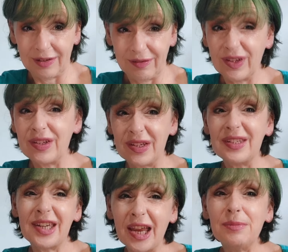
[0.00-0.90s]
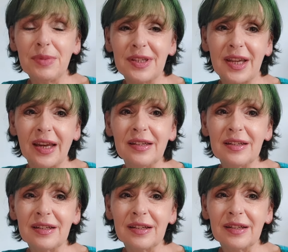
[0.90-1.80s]
versus
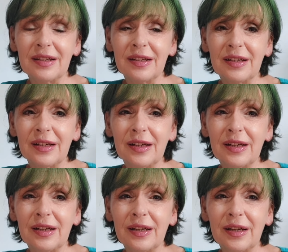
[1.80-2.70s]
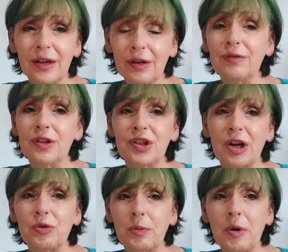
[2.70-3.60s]
10% of the
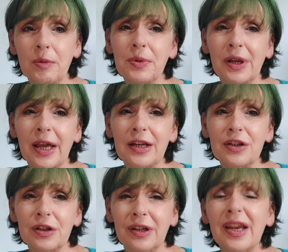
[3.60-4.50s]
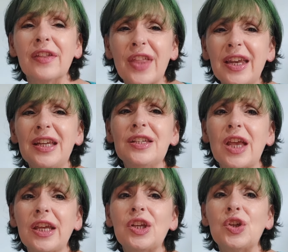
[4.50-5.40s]
general population. Now that is
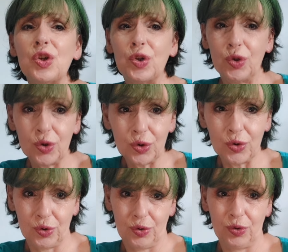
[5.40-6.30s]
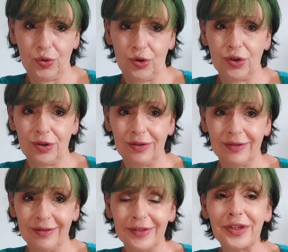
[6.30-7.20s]
a huge
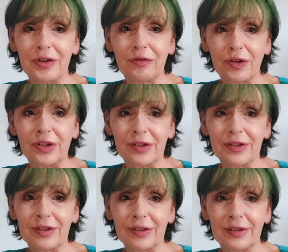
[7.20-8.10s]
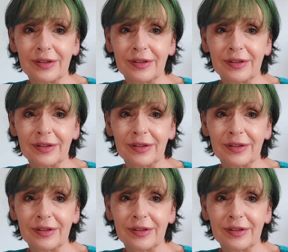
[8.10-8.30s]
difference.